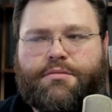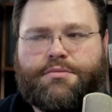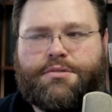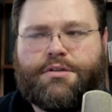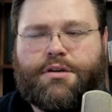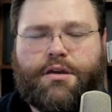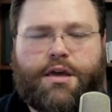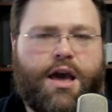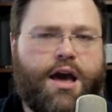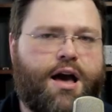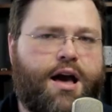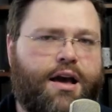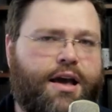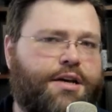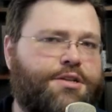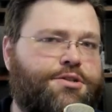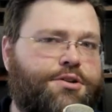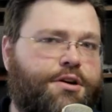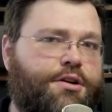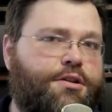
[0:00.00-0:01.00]
And so, yeah, I
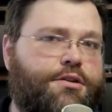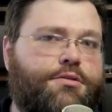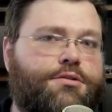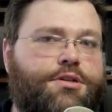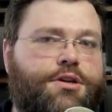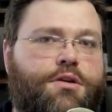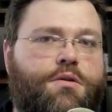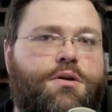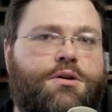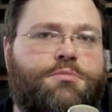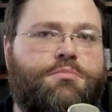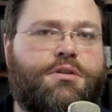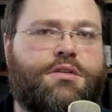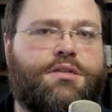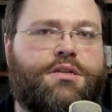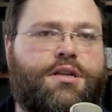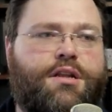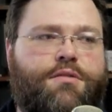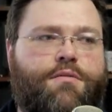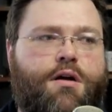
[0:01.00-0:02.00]
guess you could use a USB
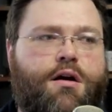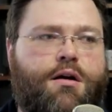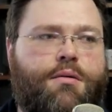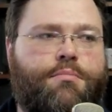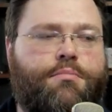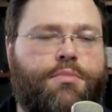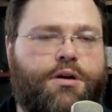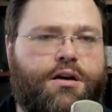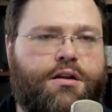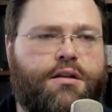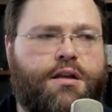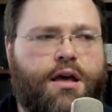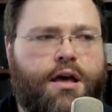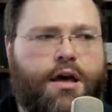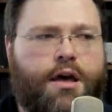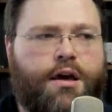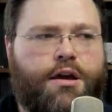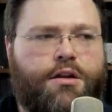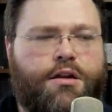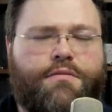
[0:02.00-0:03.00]
CD-ROM, but
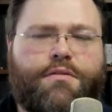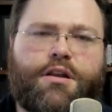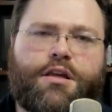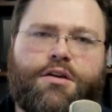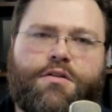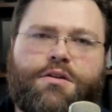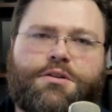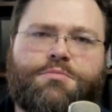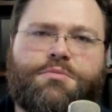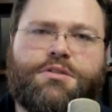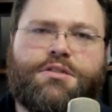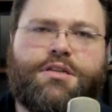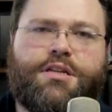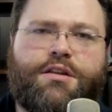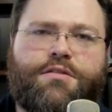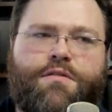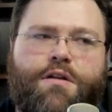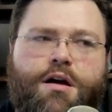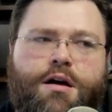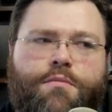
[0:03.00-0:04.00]
you know, I've got a USB
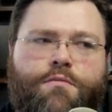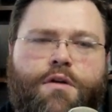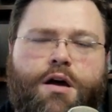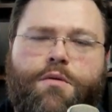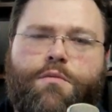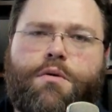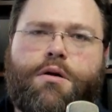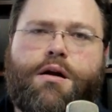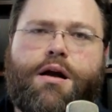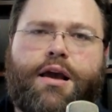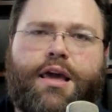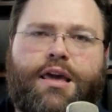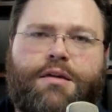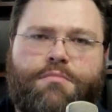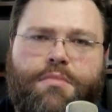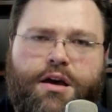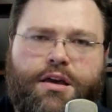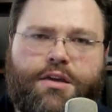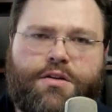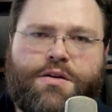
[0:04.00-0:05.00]
CD-ROM right where I
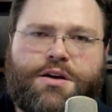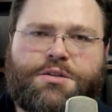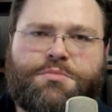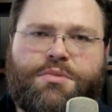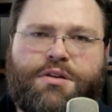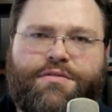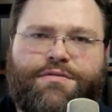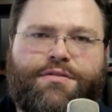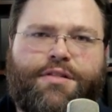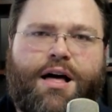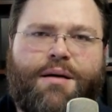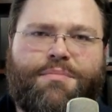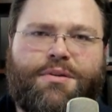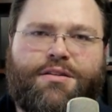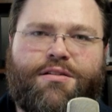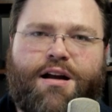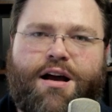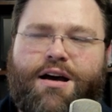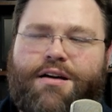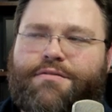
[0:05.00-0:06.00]
keep my USB floppy
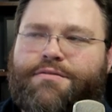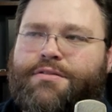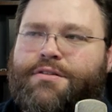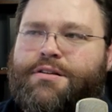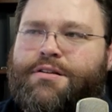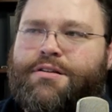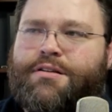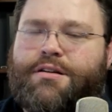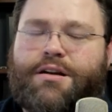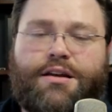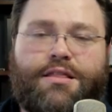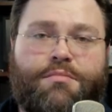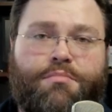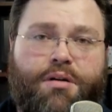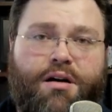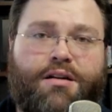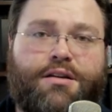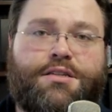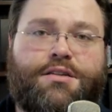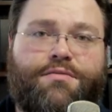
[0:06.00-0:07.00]
drive in the
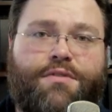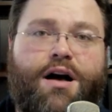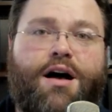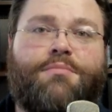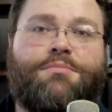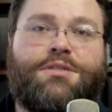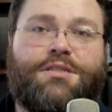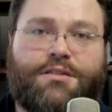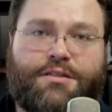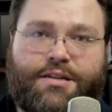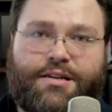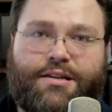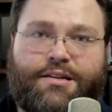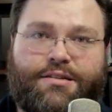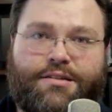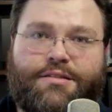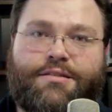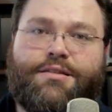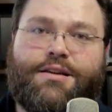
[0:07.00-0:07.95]
box of obsolete.